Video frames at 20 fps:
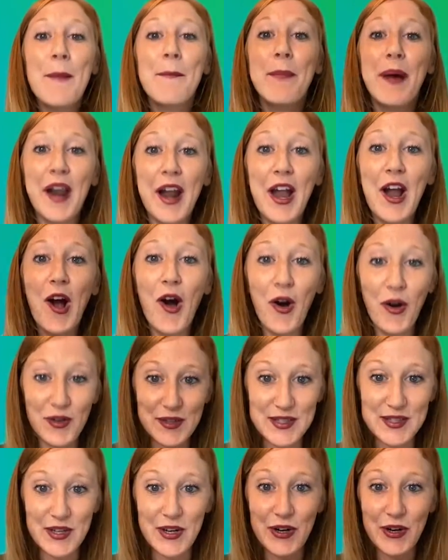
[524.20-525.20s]
But I
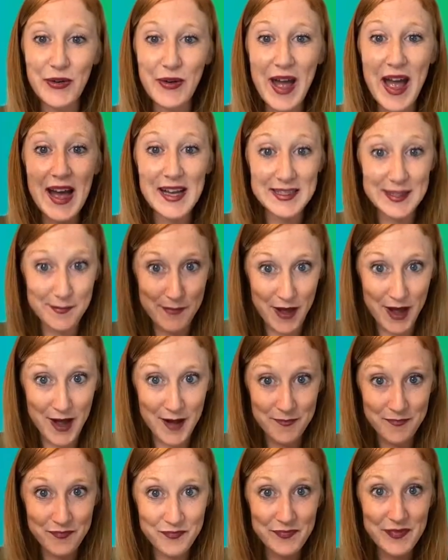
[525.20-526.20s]
also, as a
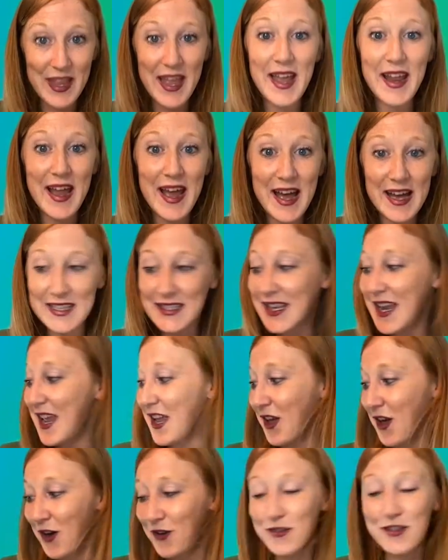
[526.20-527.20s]
mom and as
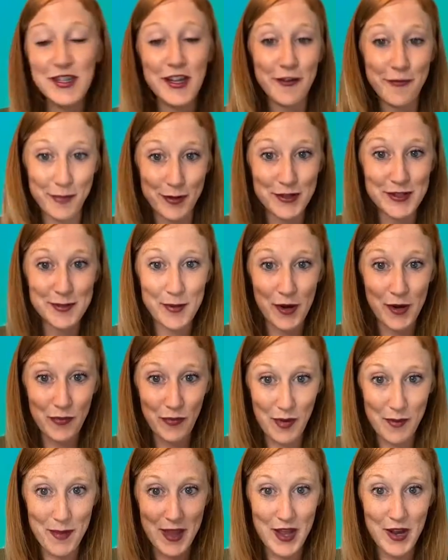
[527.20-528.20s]
a coach of
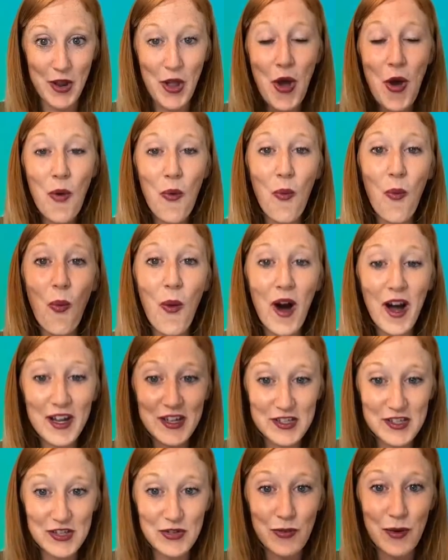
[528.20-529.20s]
postpartum women,
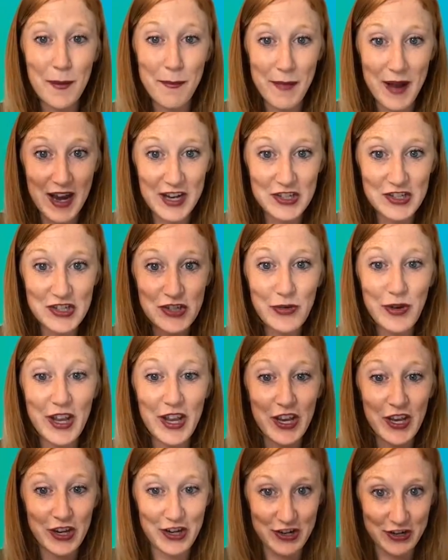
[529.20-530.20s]
want to remind you
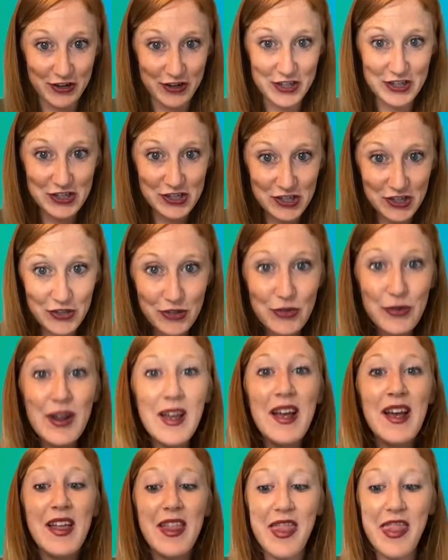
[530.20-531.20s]
and encourage you
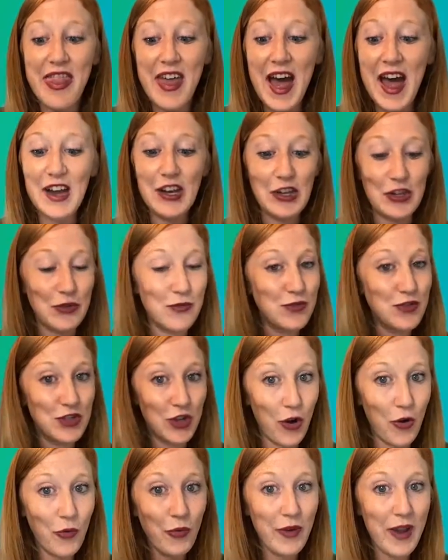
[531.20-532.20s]
that you
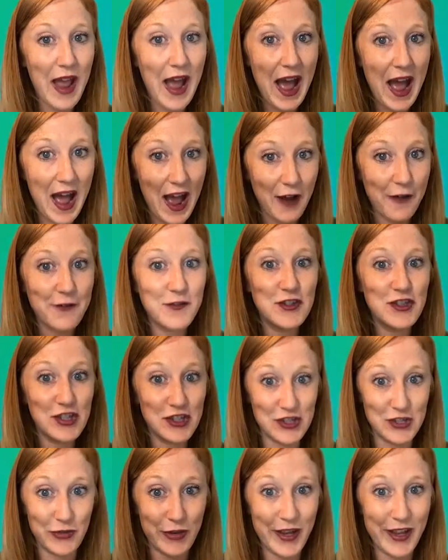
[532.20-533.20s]
don't have
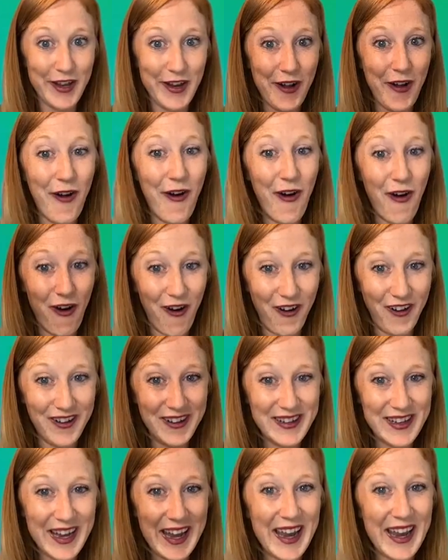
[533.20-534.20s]
to do it
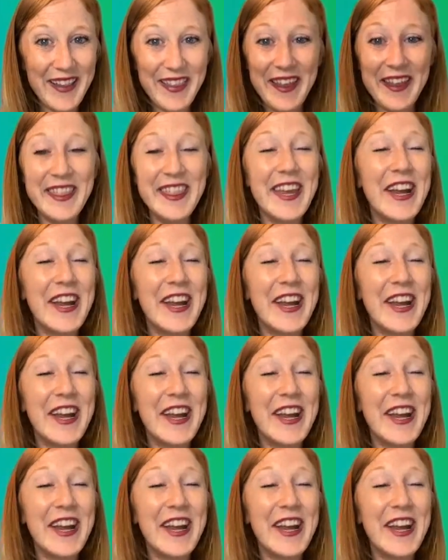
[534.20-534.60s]
all and that